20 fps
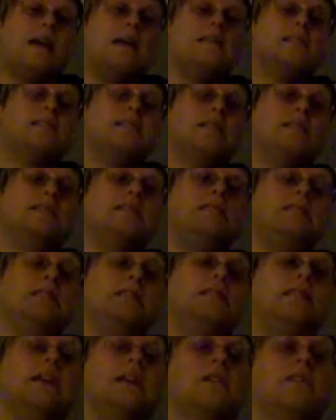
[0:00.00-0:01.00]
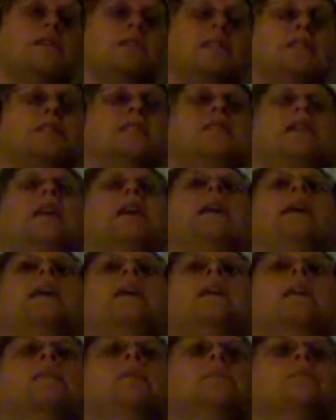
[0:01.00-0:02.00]
isn't as detailed as,
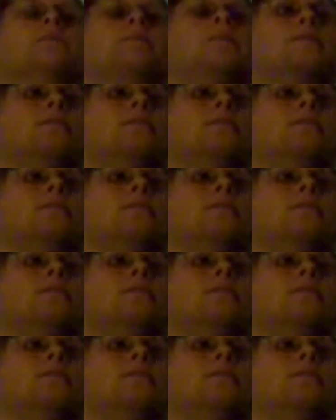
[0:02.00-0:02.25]
say,